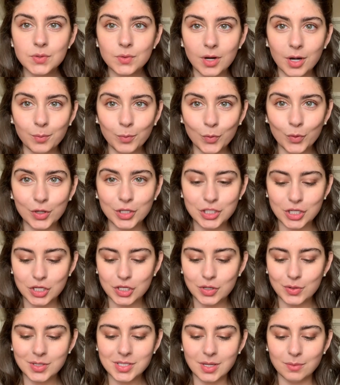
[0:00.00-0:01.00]
what I'm going to
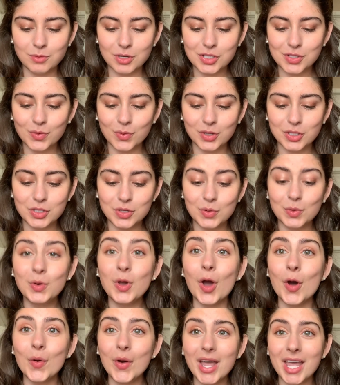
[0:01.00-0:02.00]
do is I'm just going to
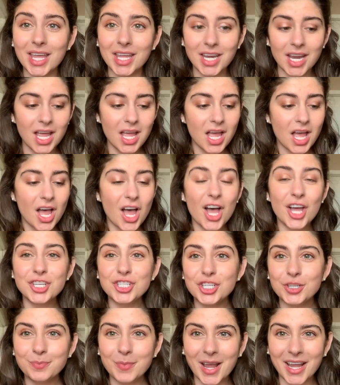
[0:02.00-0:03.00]
go in
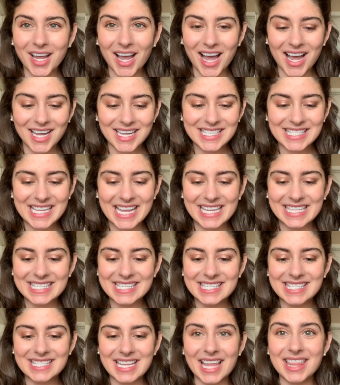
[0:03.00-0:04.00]
under my eyes and
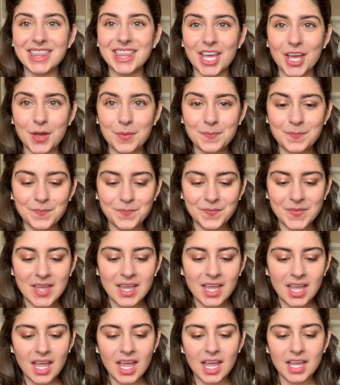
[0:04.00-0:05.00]
set them.
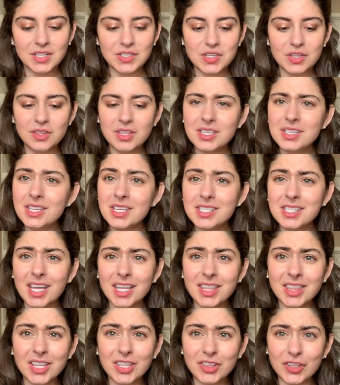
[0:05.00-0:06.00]
And so this is, I
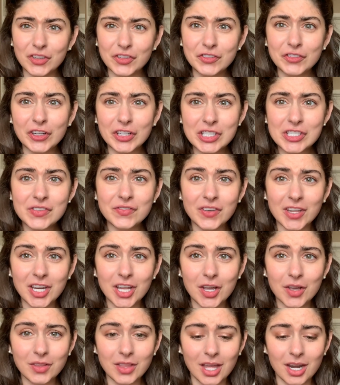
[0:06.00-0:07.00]
think, the first
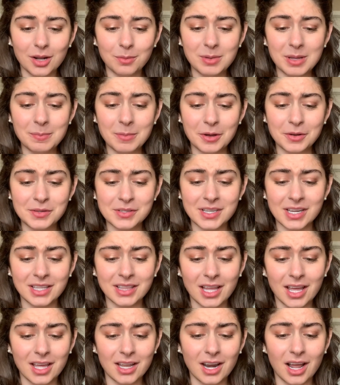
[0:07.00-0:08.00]
video that I'll be posting
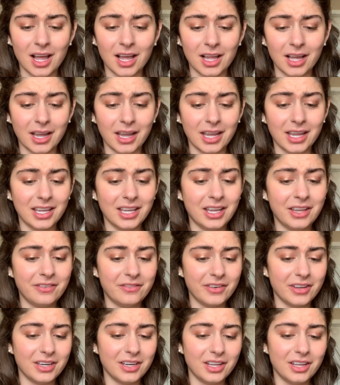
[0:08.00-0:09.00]
that I
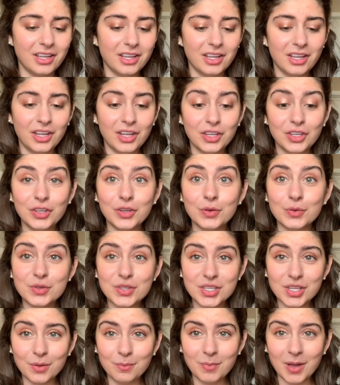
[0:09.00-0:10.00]
even use
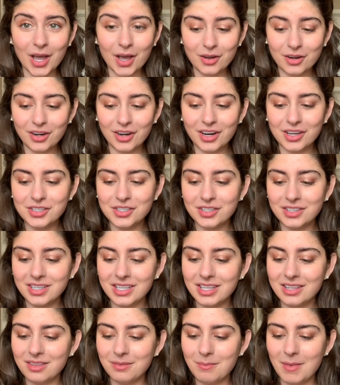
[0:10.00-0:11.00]
some powder
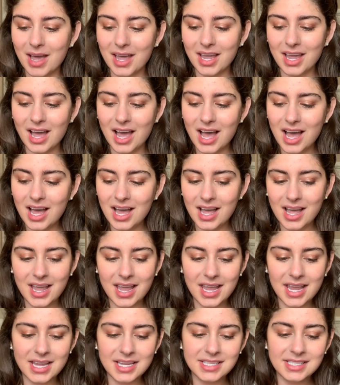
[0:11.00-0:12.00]
underneath my
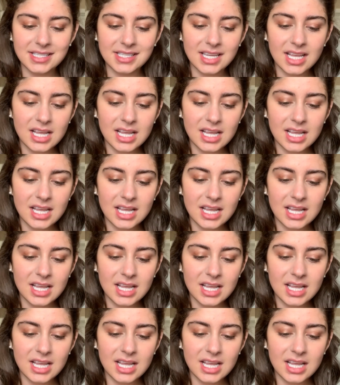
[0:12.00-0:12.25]
eyes,